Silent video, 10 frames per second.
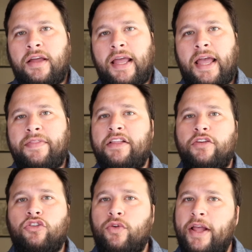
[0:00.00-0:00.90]
and that's
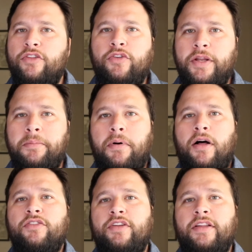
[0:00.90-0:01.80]
a TransUnion
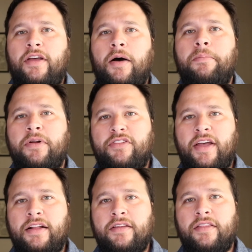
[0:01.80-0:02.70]
policy to help
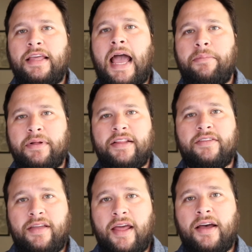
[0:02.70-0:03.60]
protect the applicant's
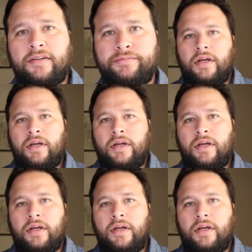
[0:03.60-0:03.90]
data.